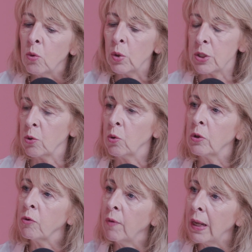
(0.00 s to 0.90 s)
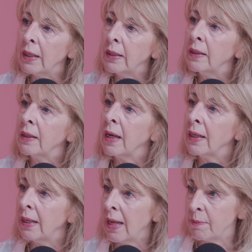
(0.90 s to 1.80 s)
which are called ghrelin
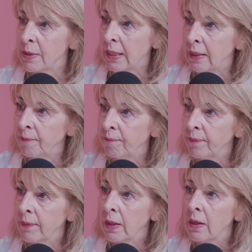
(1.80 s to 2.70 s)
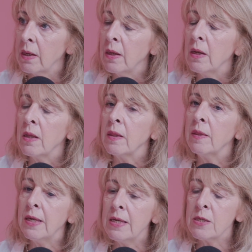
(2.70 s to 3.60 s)
and leptin,
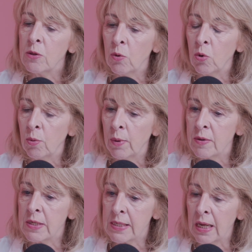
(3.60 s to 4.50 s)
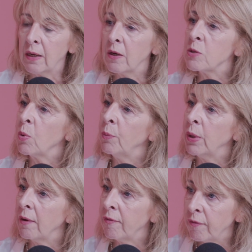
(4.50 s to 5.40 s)
these two hormones are telling us when
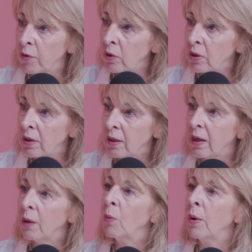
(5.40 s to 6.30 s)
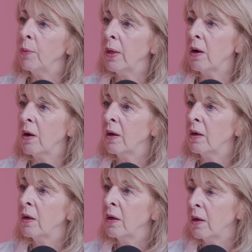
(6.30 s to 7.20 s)
we are full and when we are
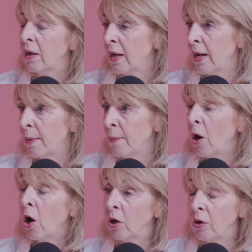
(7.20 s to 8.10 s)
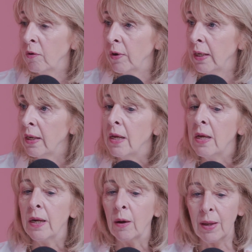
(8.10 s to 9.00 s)
hungry.
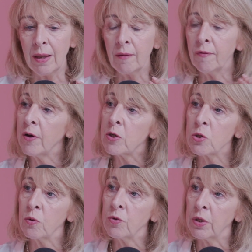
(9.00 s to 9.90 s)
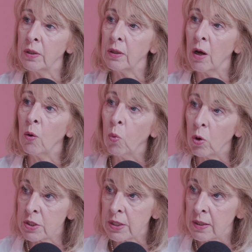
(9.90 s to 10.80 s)
Now, if our children are
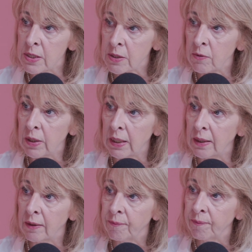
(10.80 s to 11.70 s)
watching the screen,